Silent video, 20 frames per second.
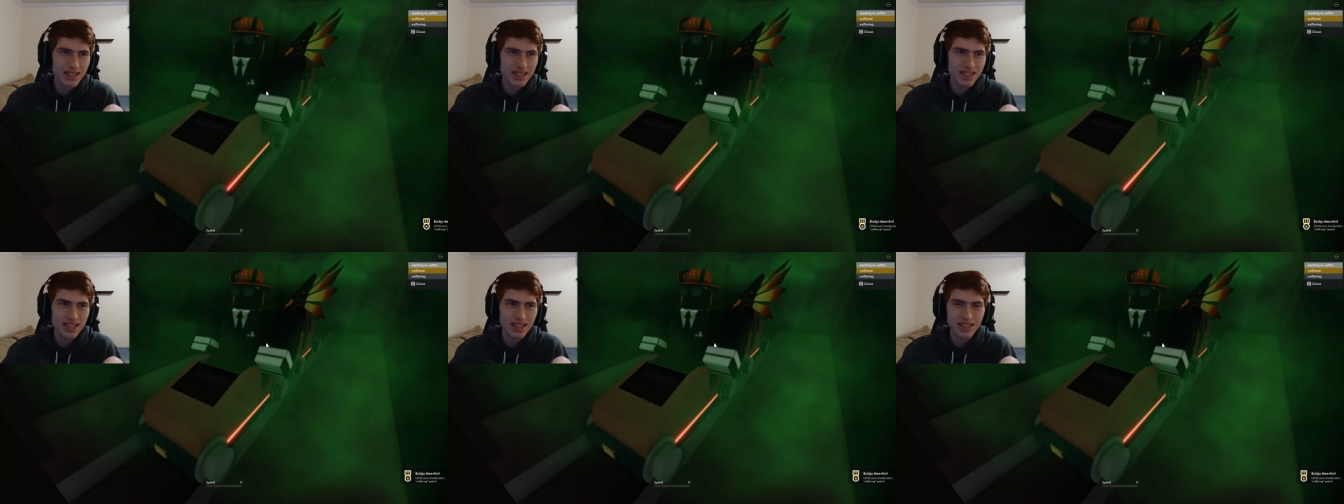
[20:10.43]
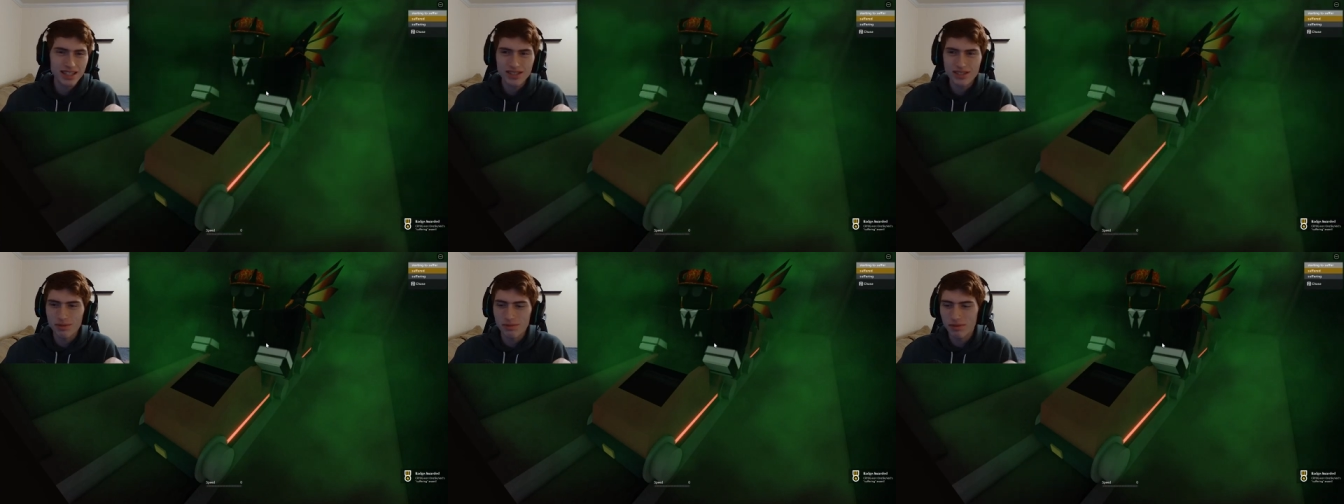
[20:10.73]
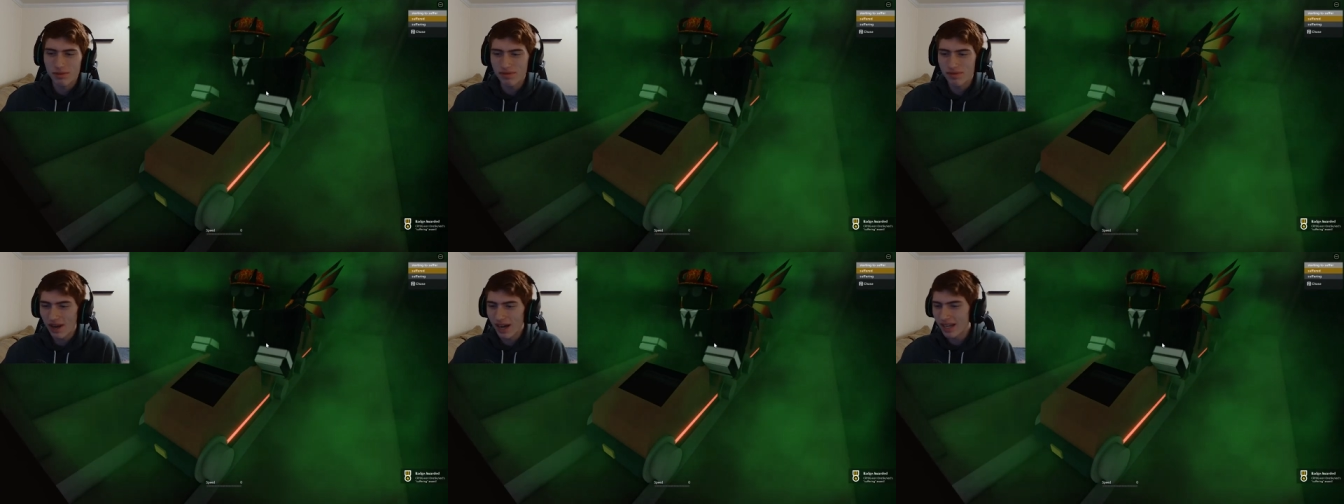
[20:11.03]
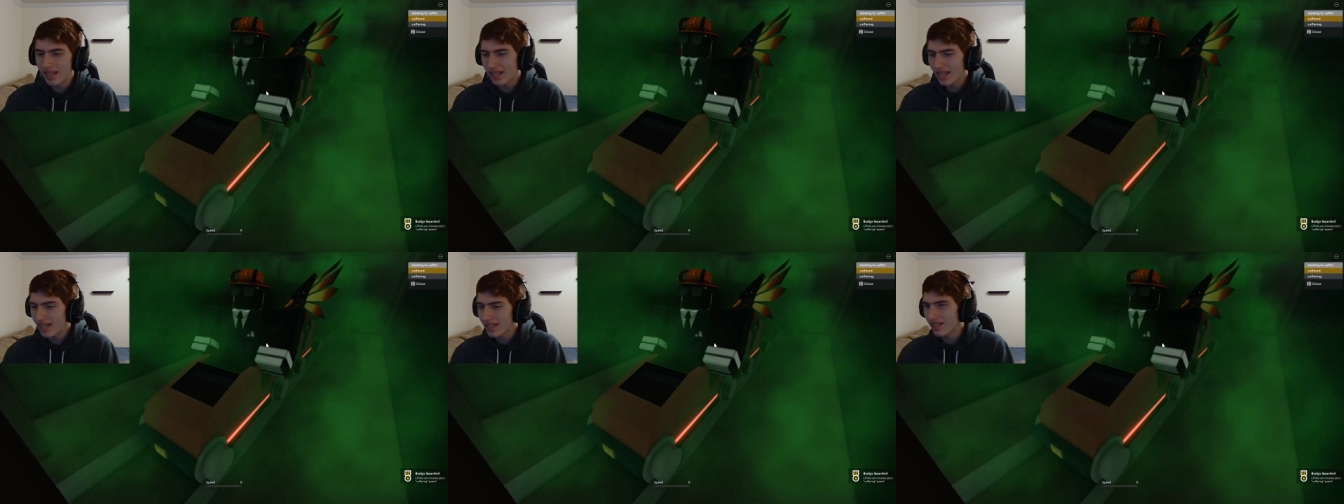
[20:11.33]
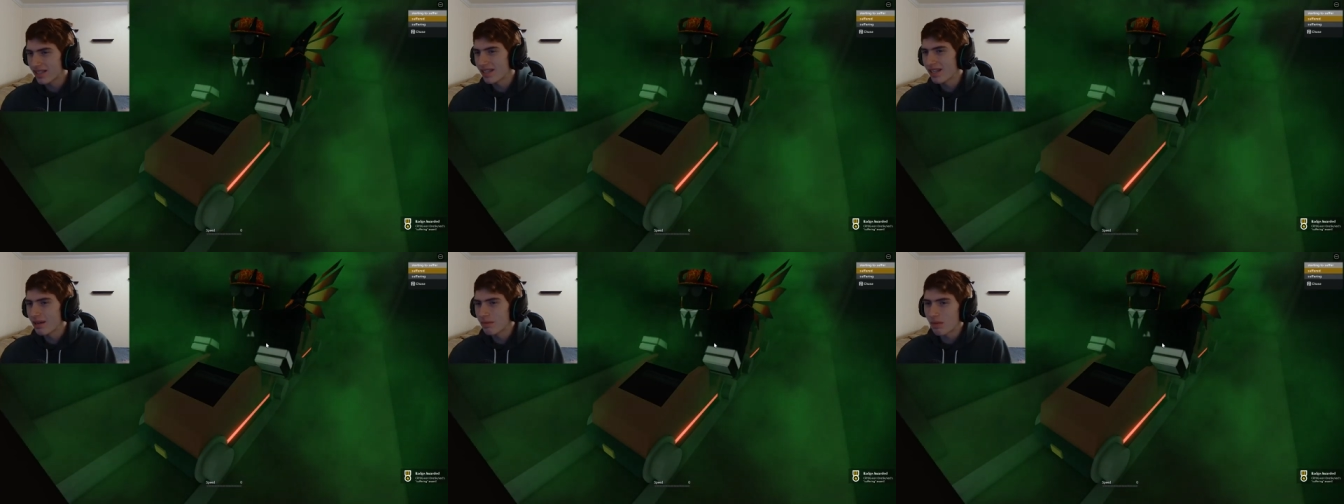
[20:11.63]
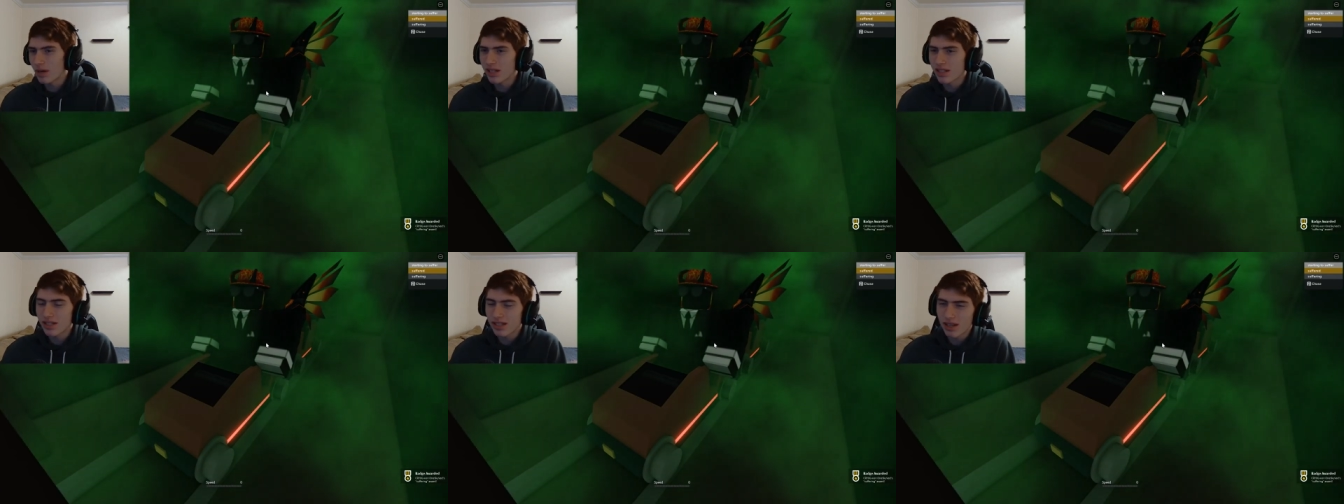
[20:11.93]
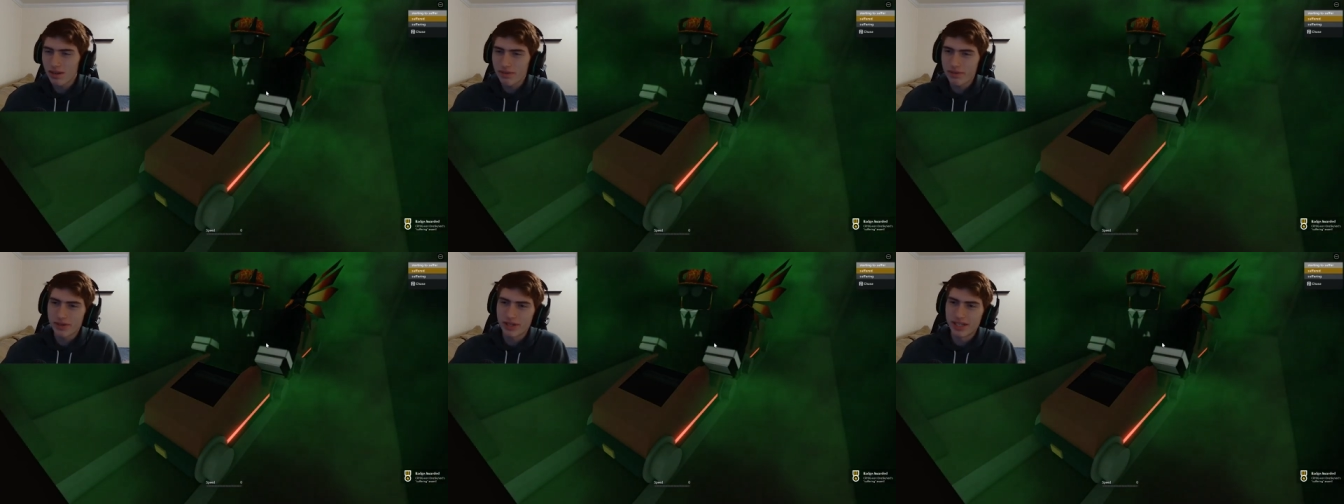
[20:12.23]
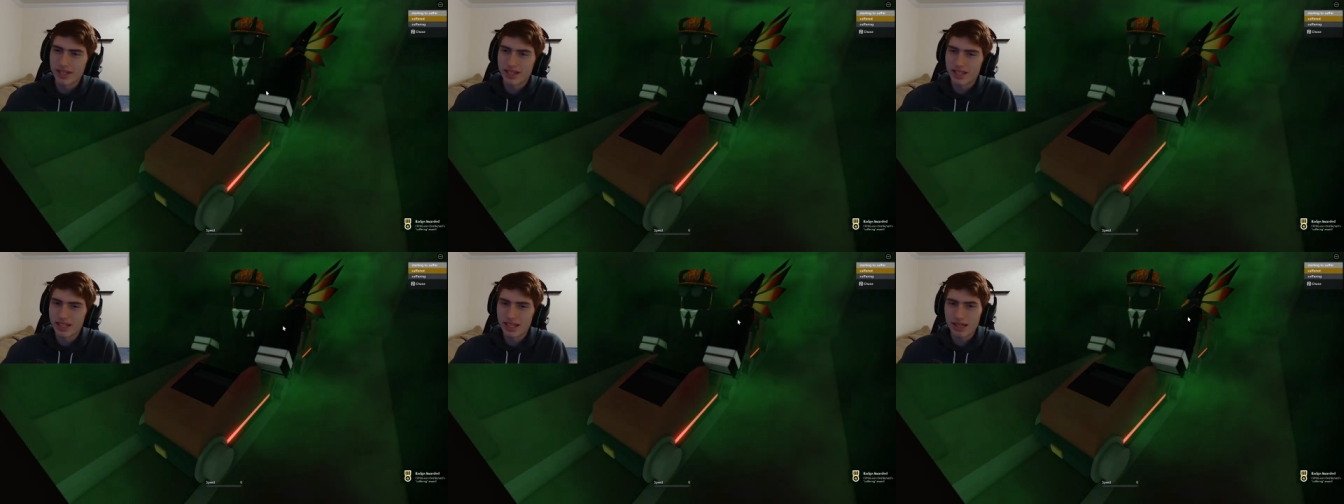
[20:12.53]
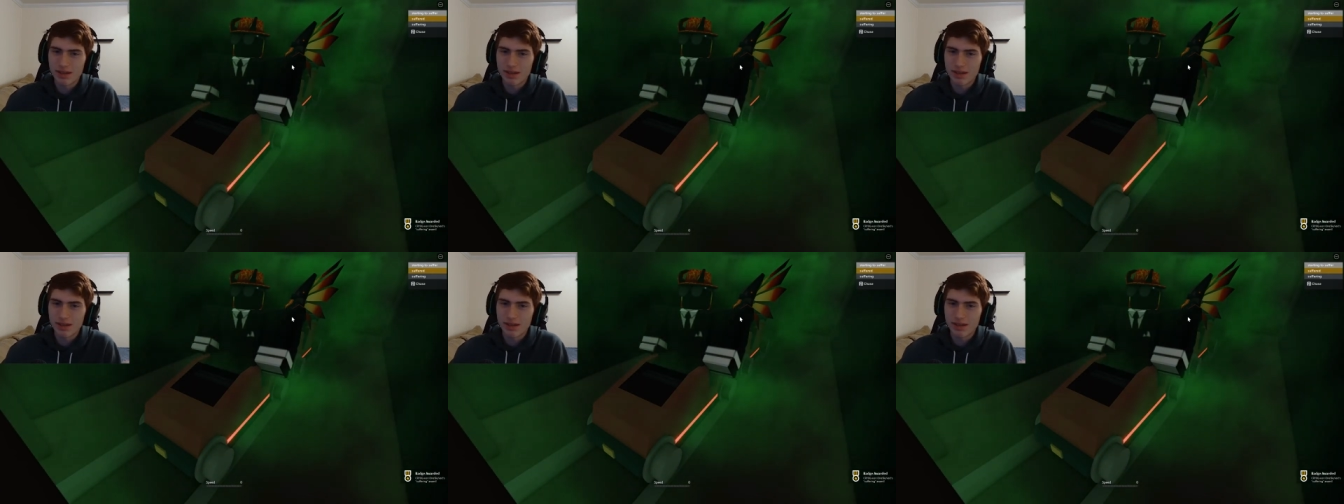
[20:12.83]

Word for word: it should be fine. Yeah, see, I'm on suffering.